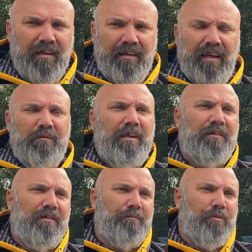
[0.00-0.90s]
Now we're
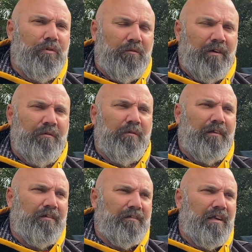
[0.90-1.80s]
getting to the point where
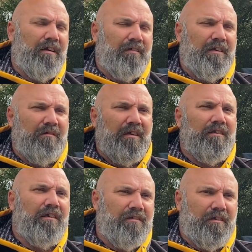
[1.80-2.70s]
everyone's just going, you know what,
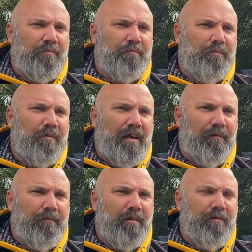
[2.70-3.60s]
let's just
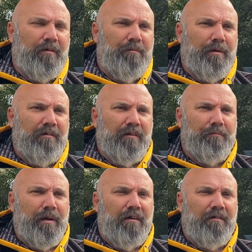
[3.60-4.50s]
rebury the
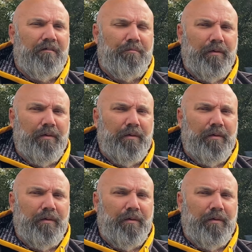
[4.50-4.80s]
bones.